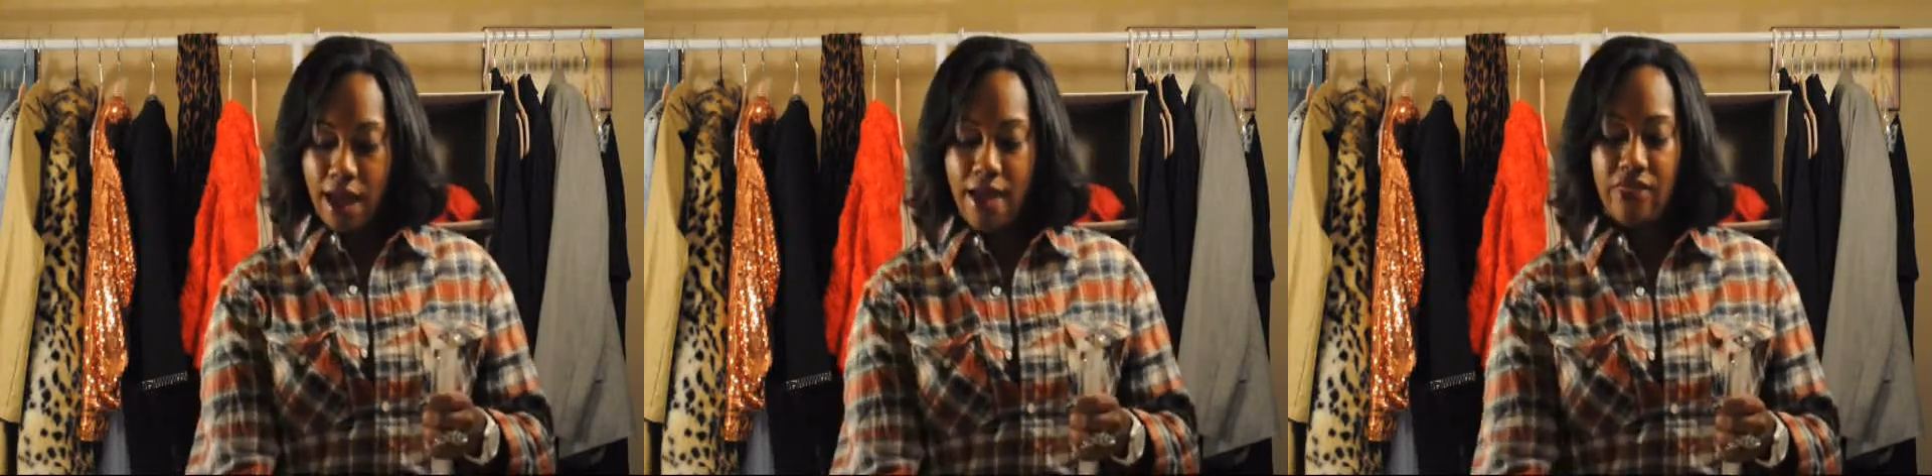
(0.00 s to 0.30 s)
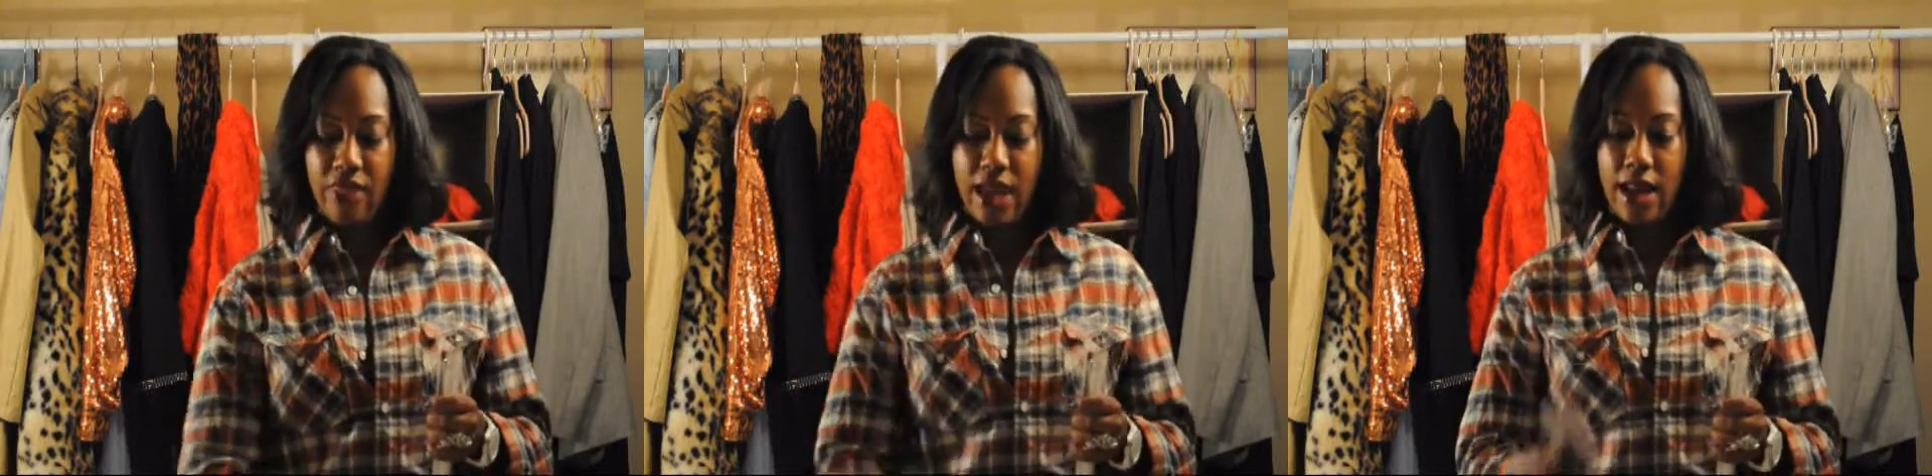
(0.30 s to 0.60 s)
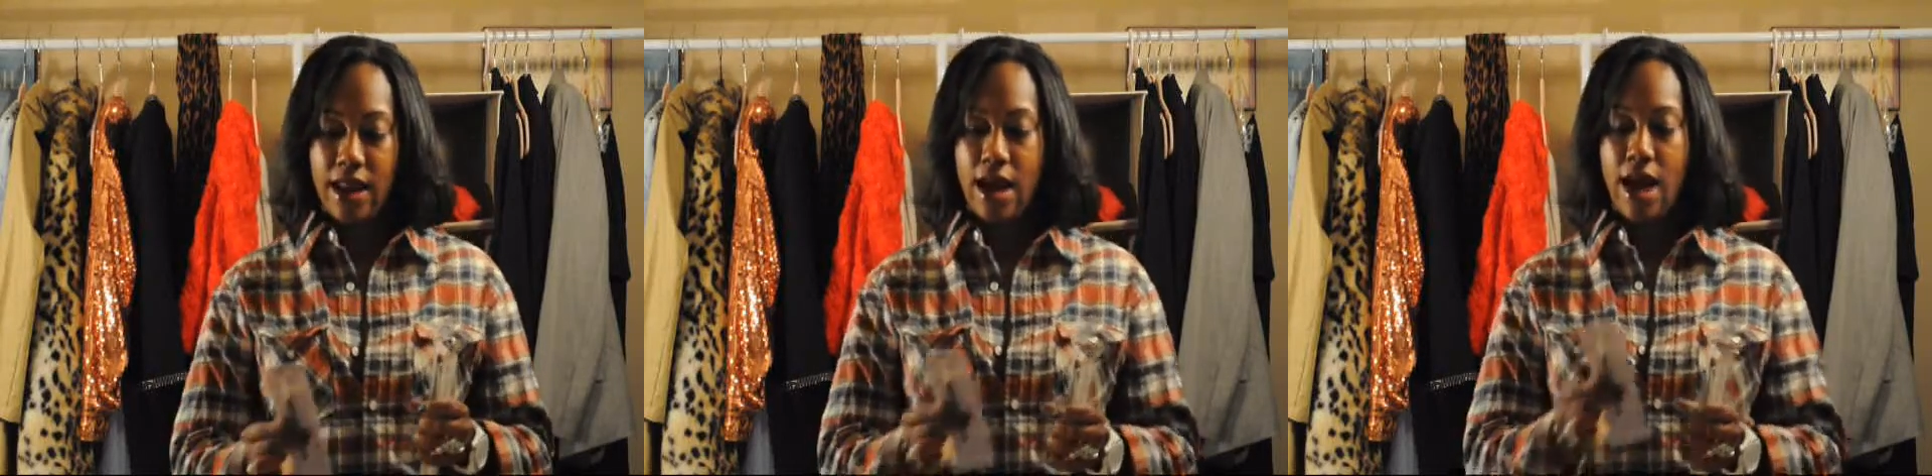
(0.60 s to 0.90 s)
And
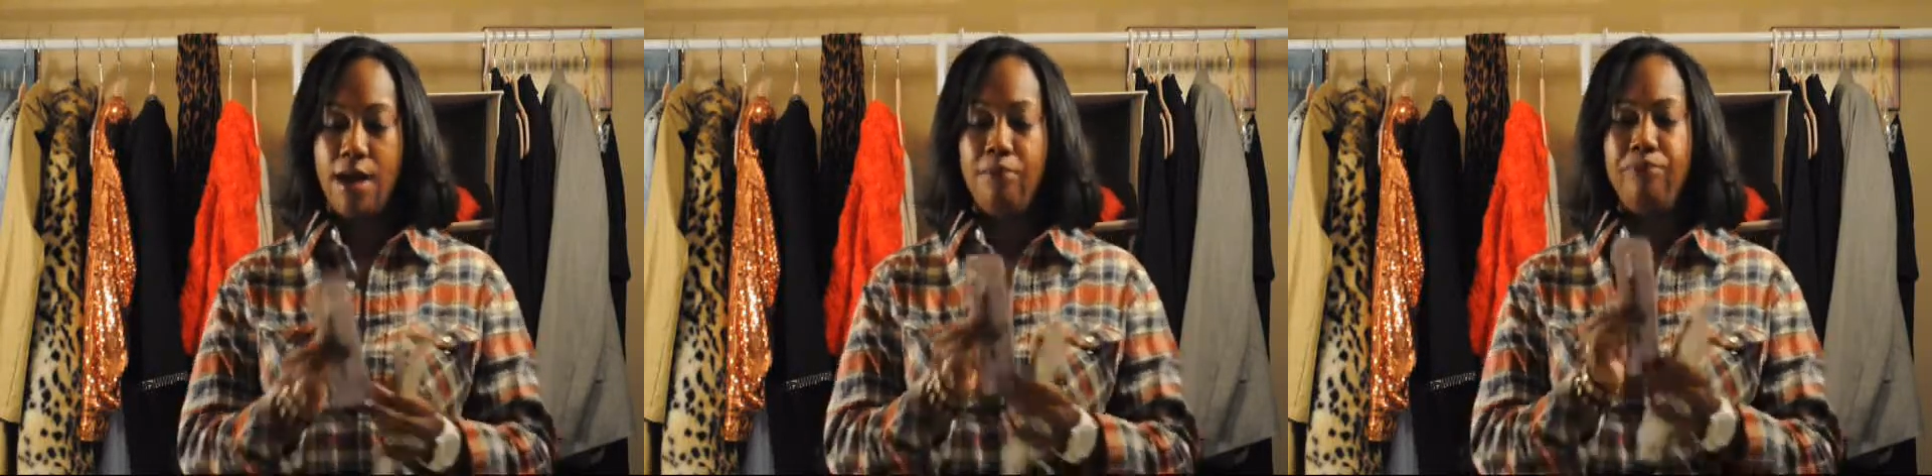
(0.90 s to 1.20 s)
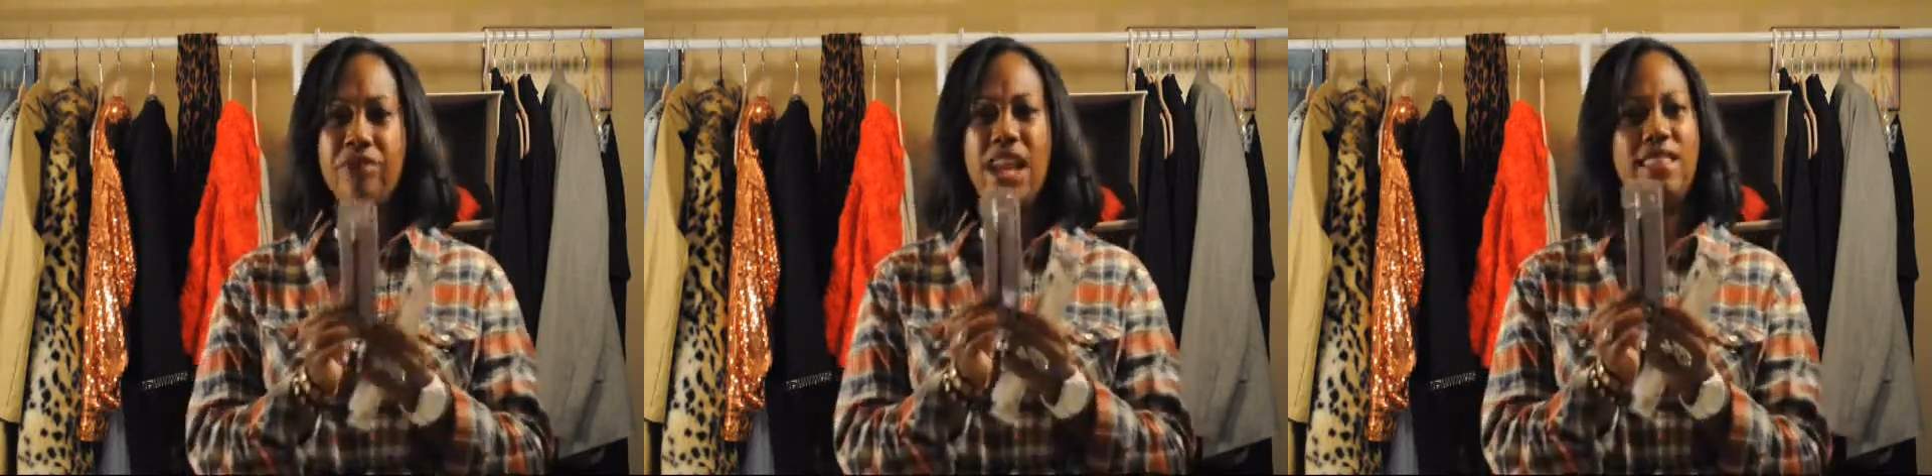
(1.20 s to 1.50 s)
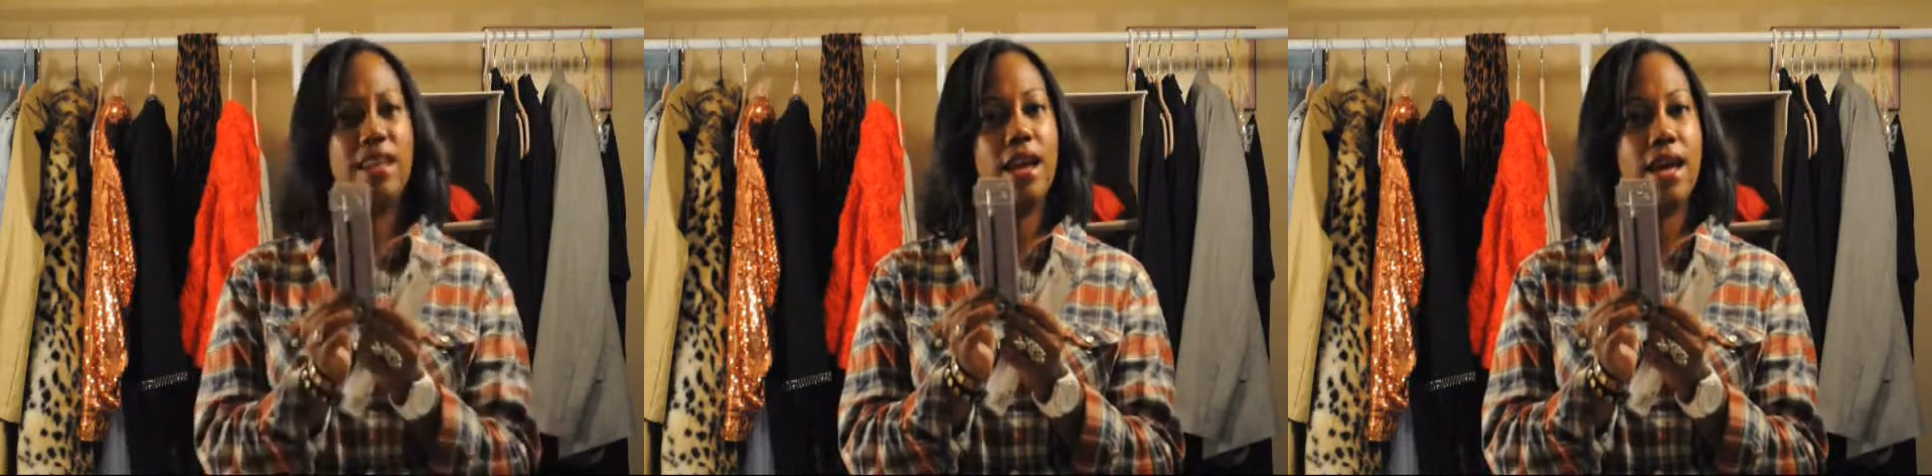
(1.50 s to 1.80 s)
then um, I
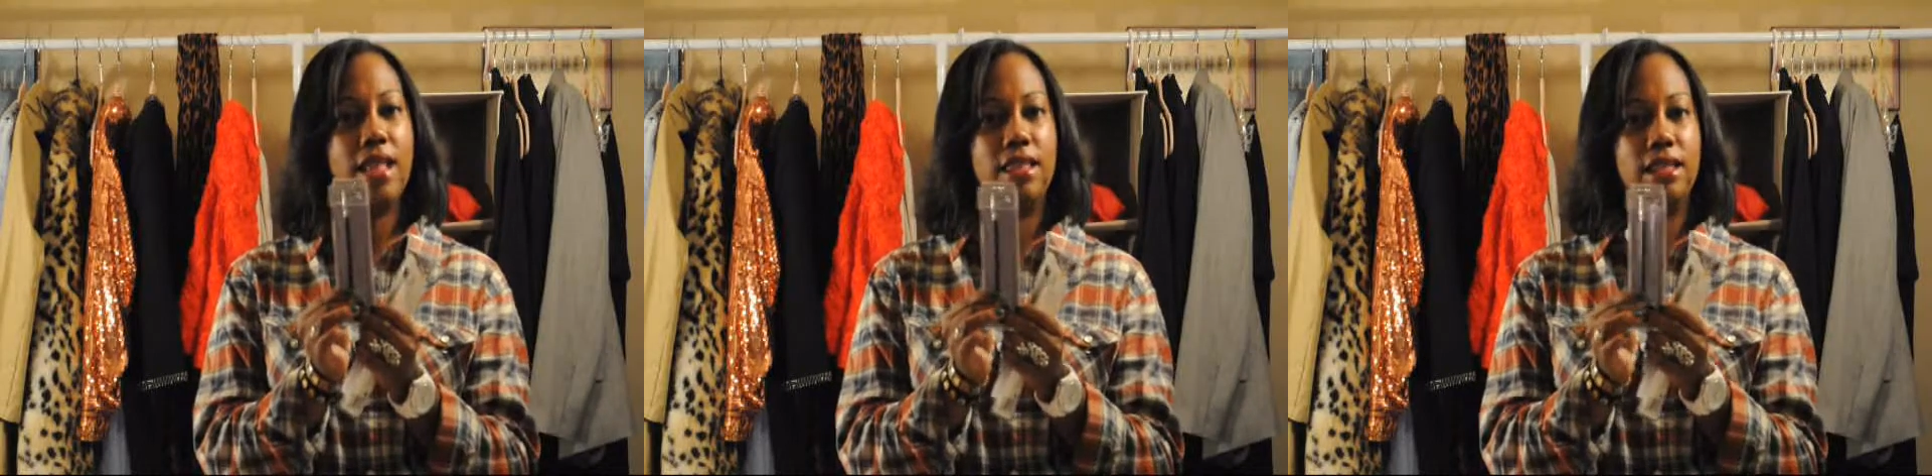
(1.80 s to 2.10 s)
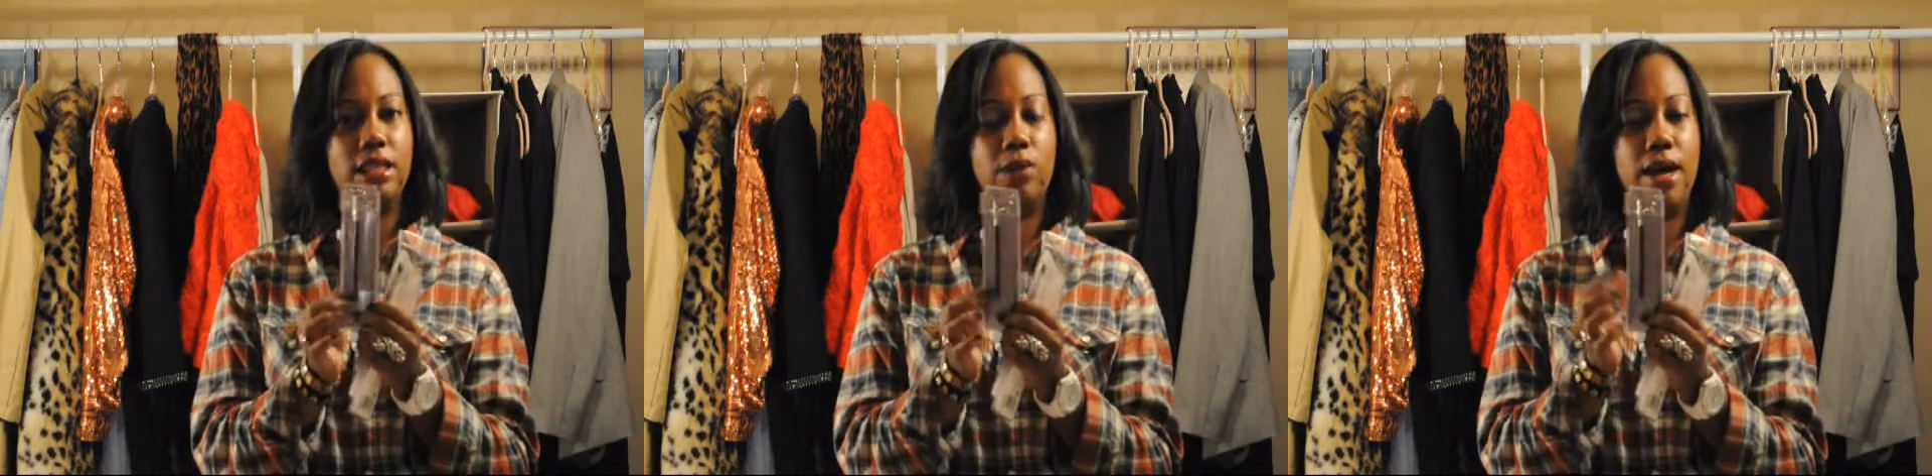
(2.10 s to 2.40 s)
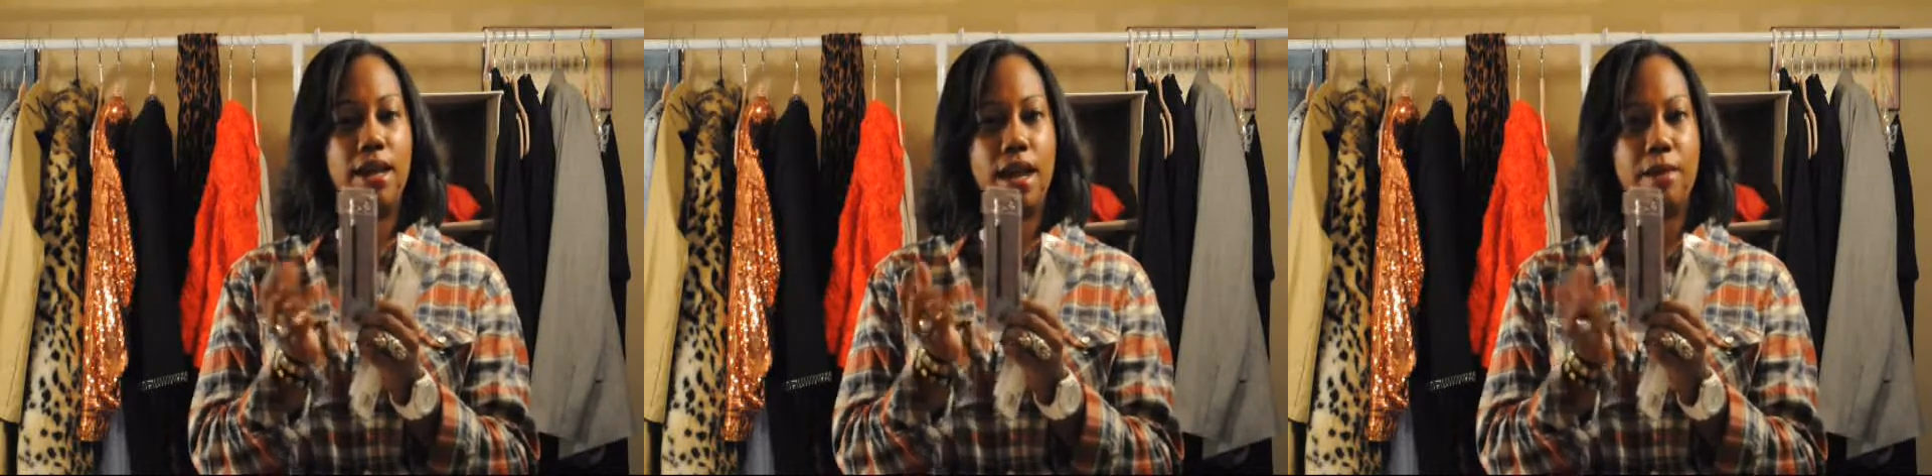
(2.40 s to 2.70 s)
think I got this one